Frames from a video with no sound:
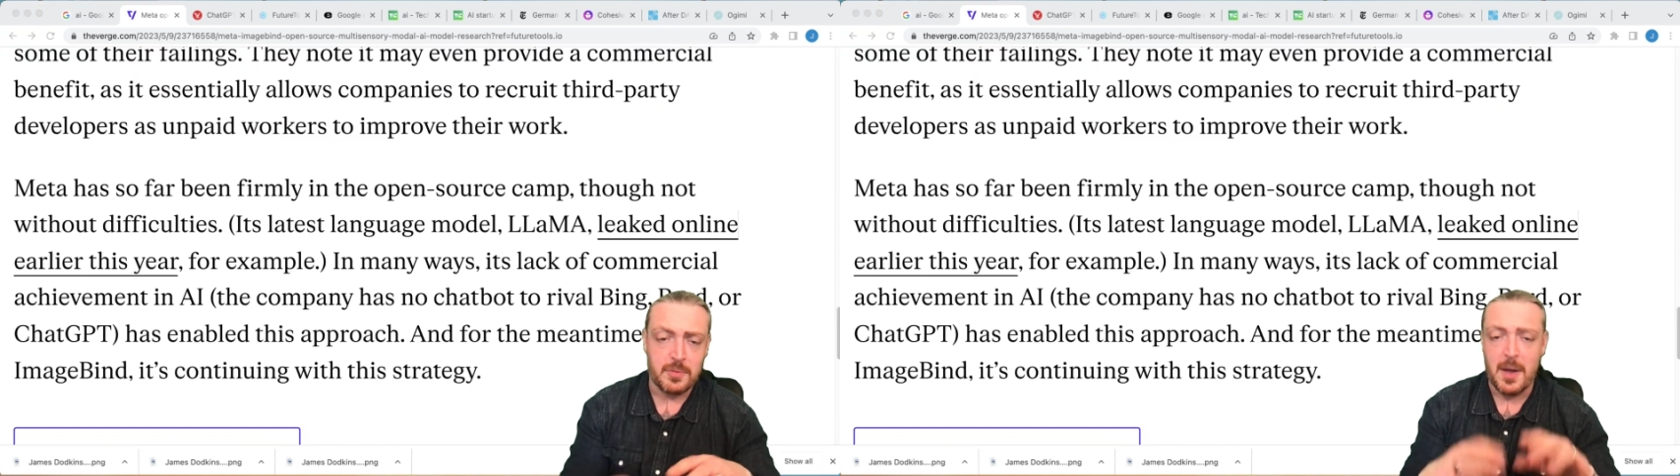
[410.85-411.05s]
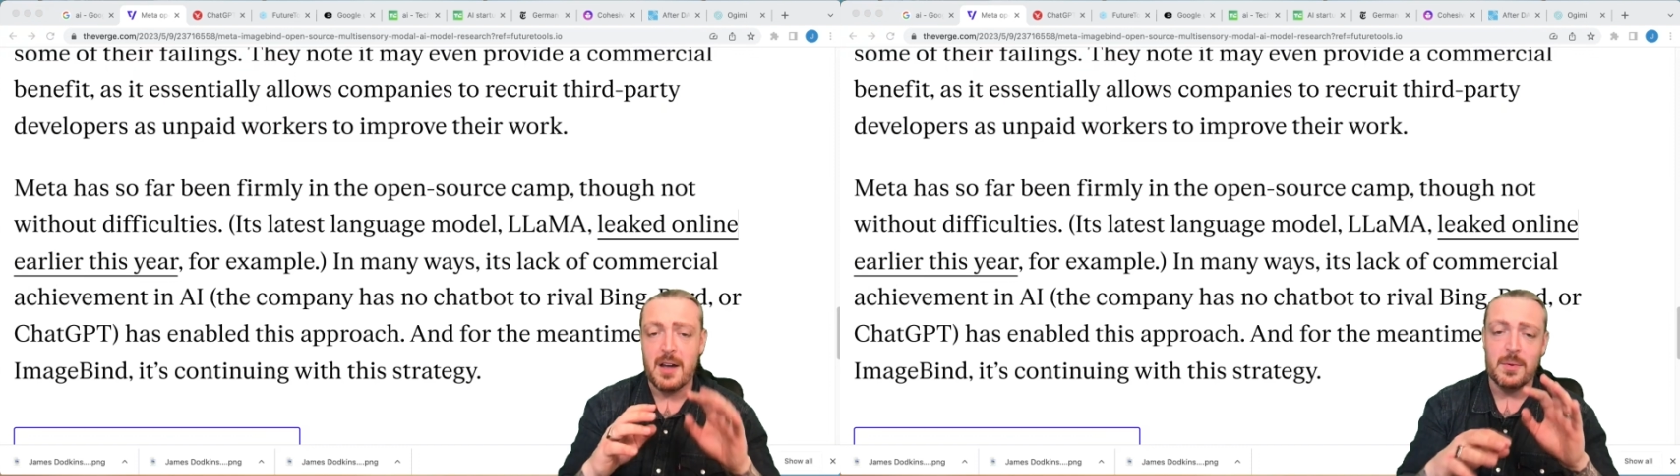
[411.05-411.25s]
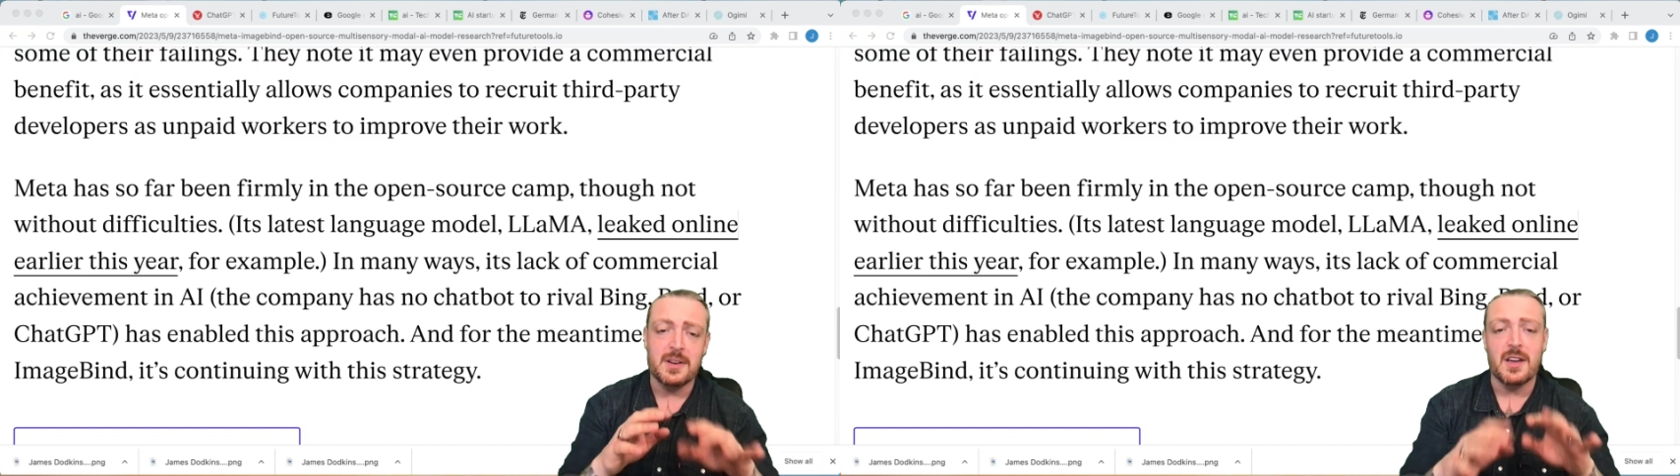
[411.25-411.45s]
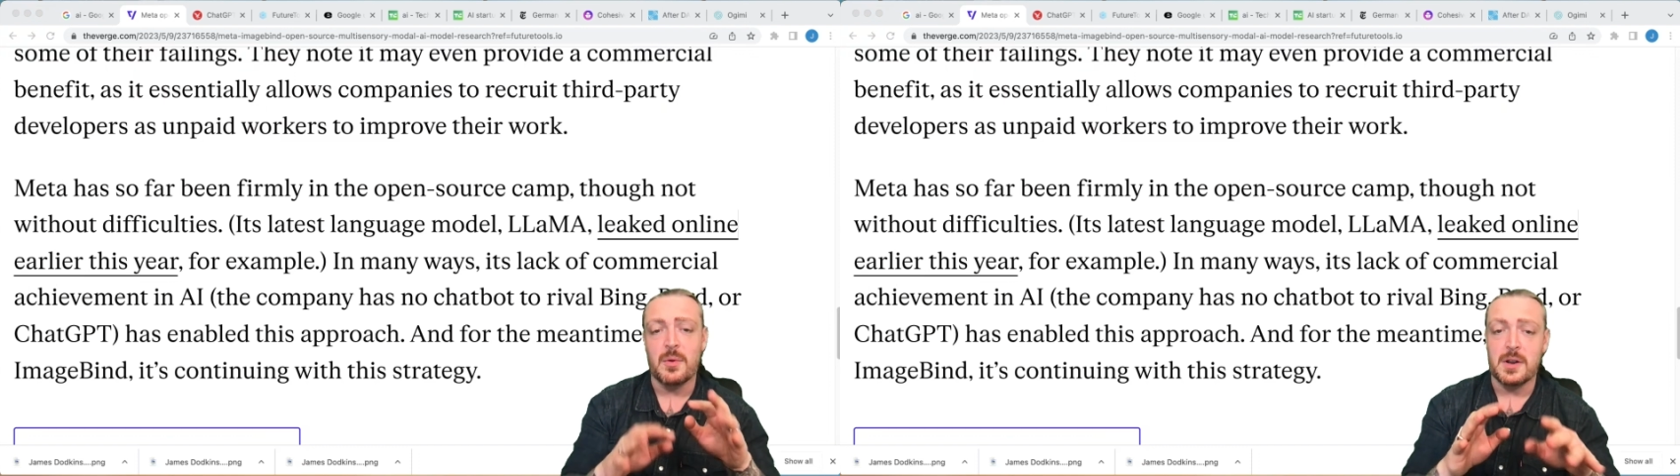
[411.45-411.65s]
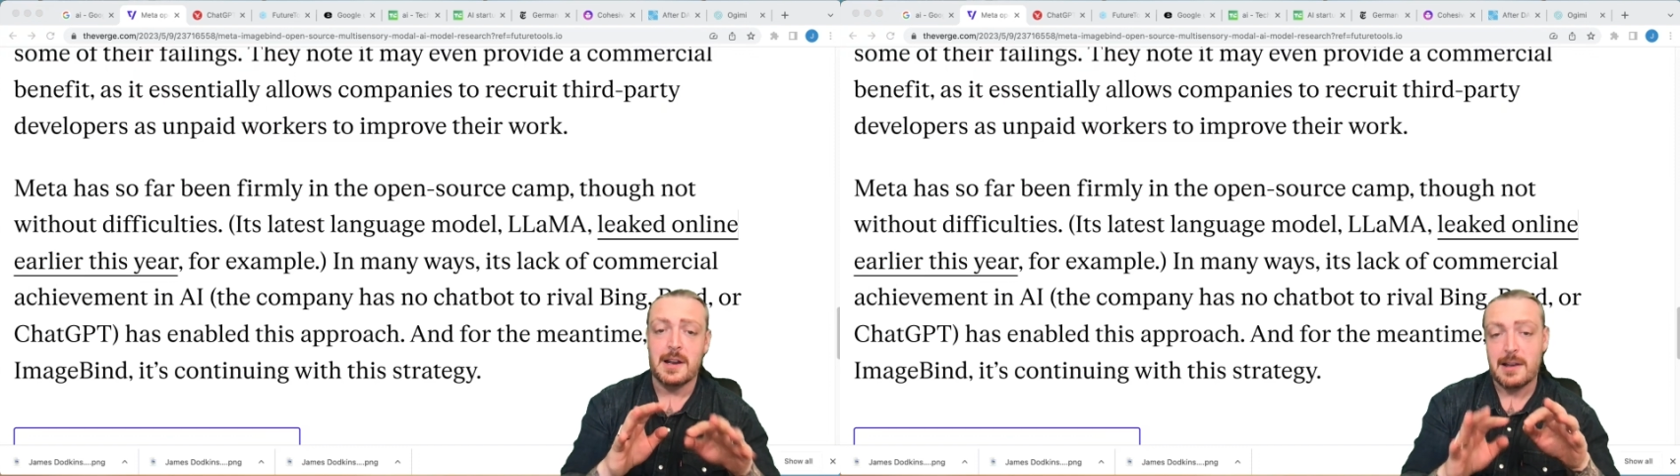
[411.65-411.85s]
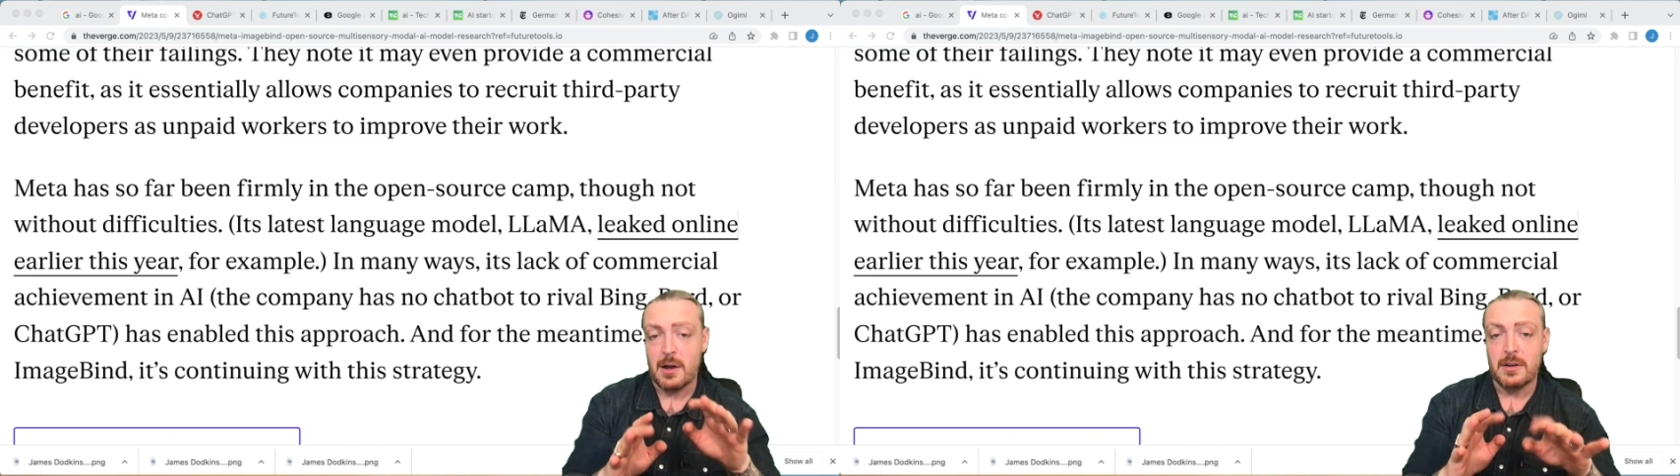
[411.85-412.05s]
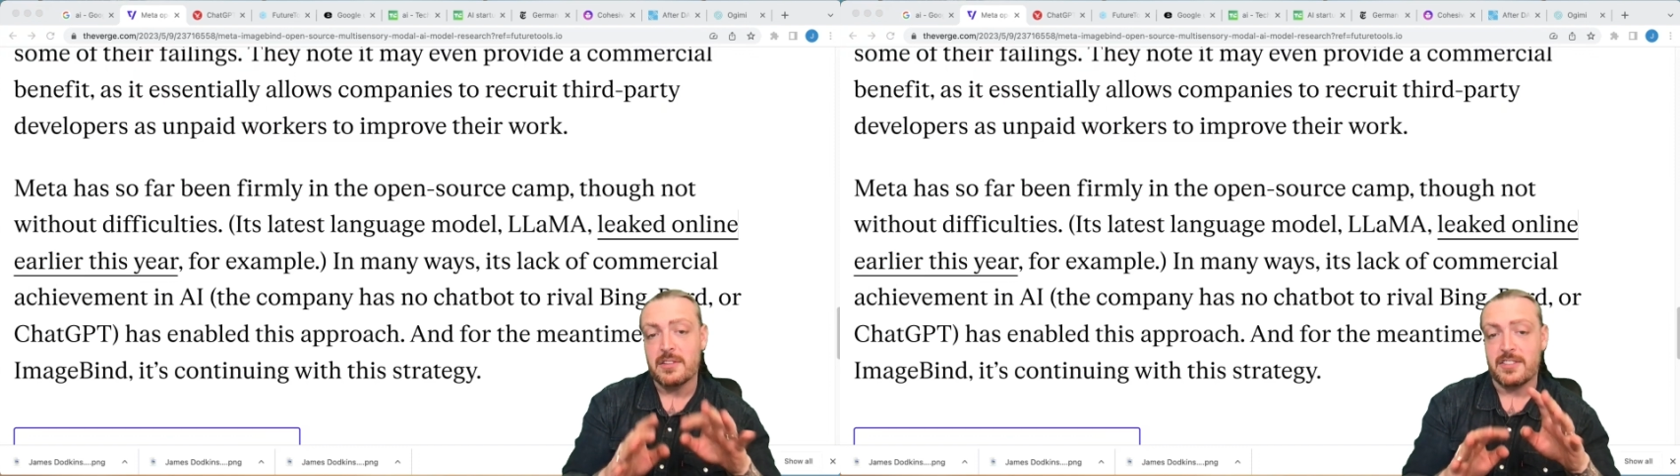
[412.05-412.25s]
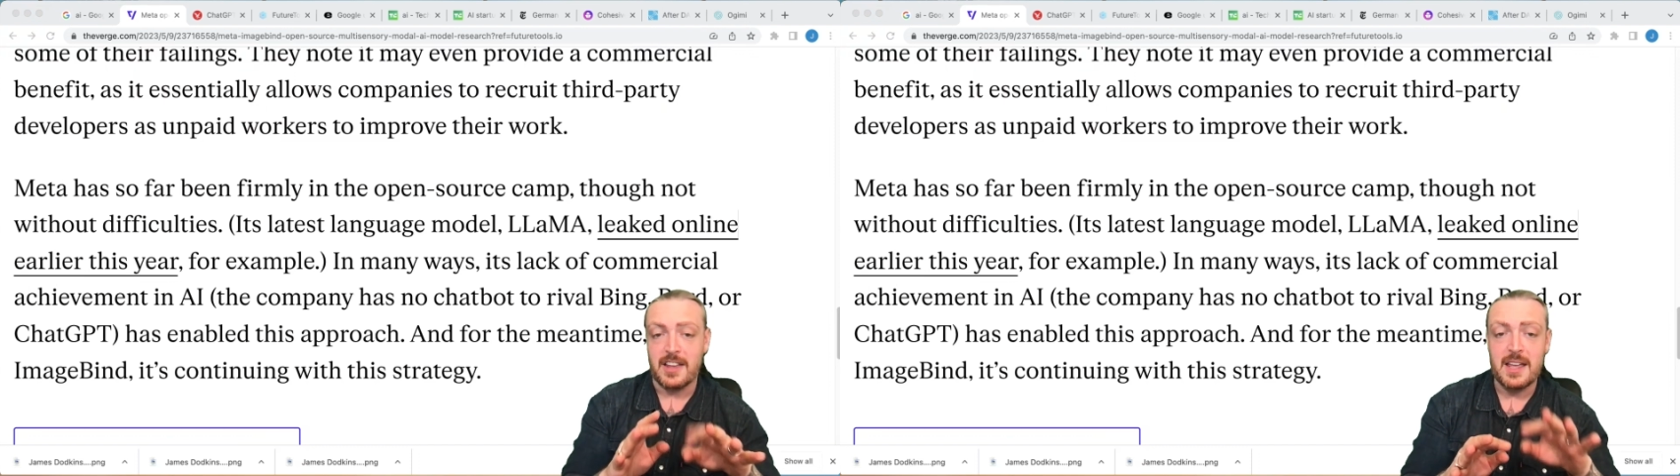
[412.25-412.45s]
but I want to go on a long
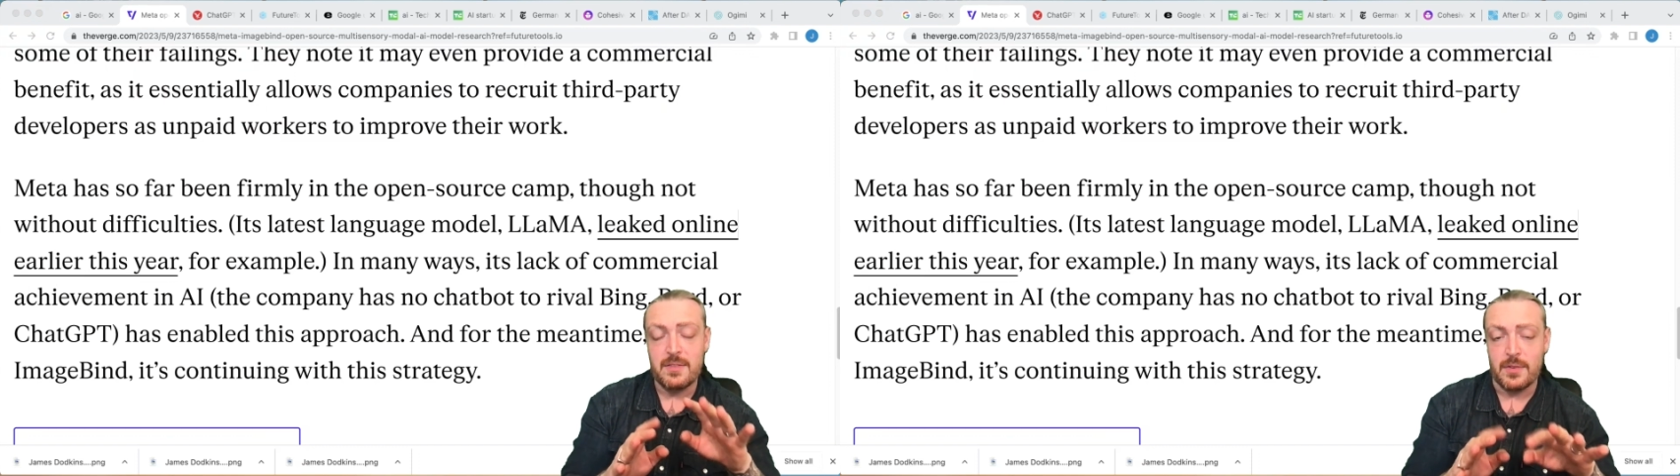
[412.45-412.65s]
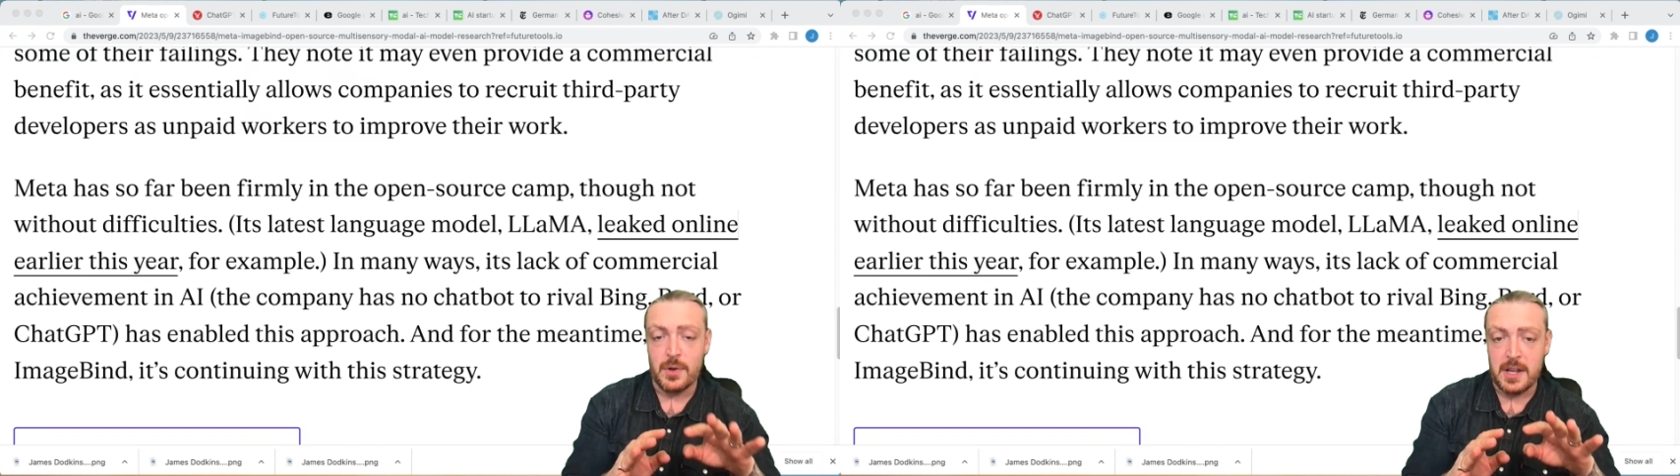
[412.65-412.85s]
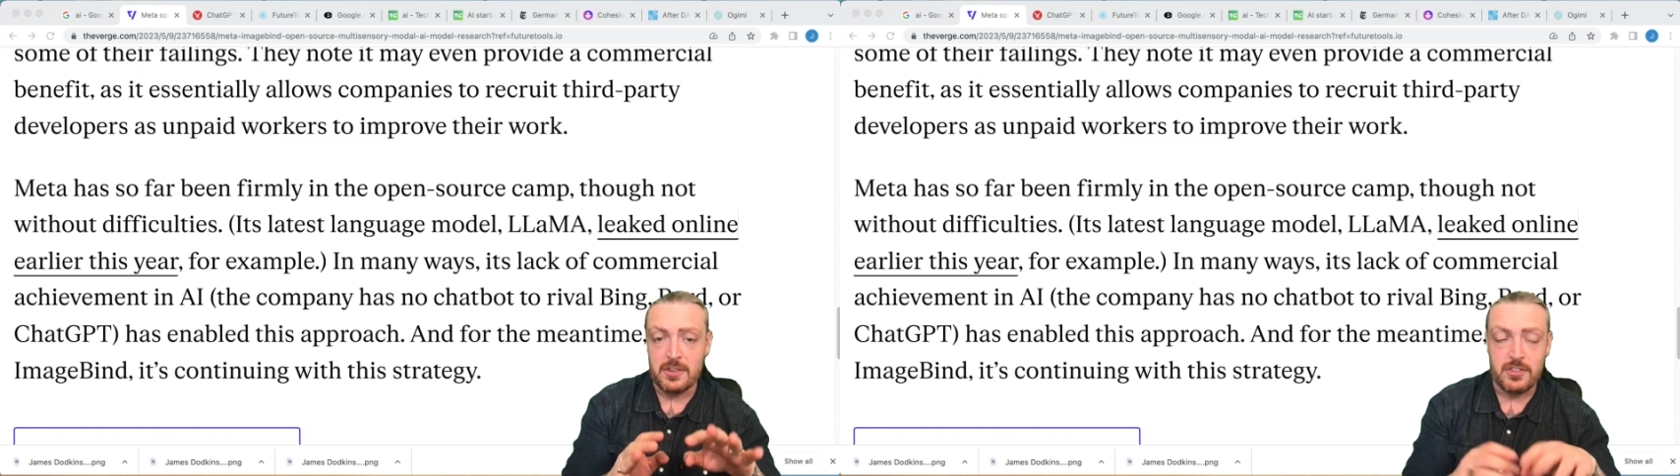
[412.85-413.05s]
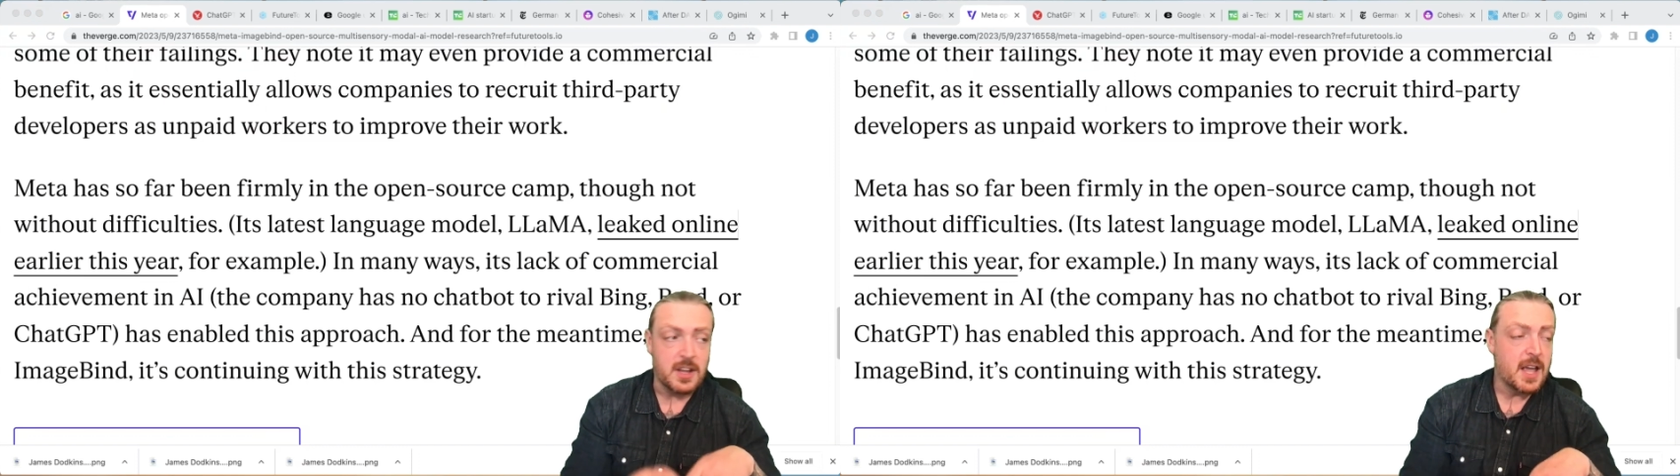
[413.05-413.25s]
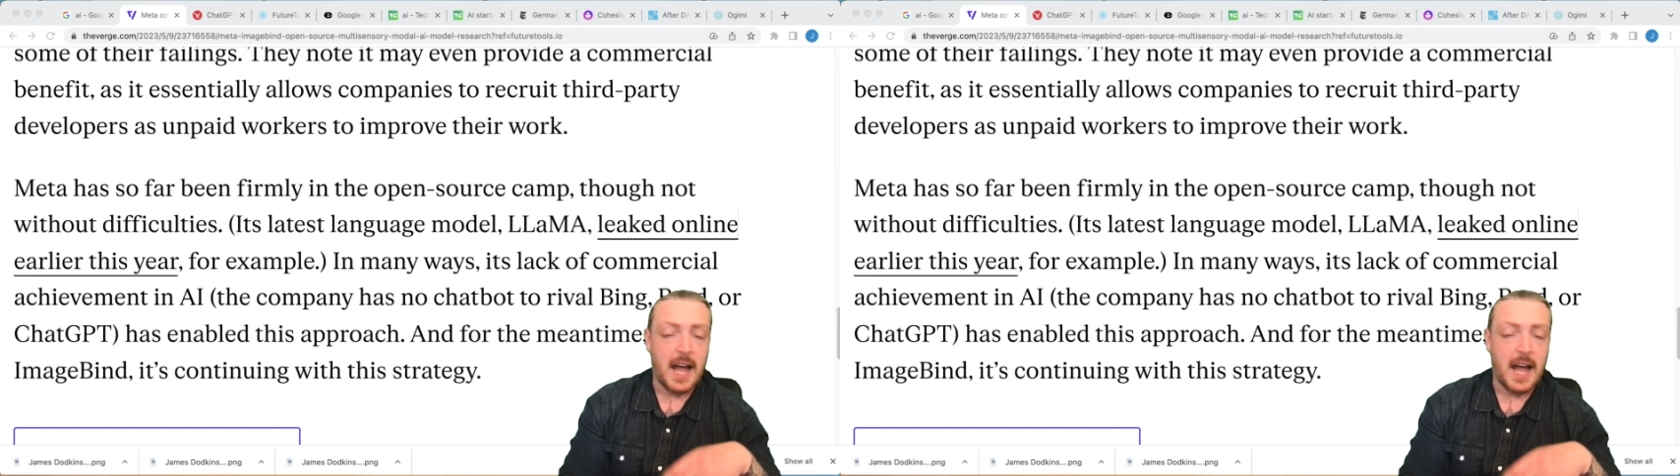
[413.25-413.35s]
sea voyage,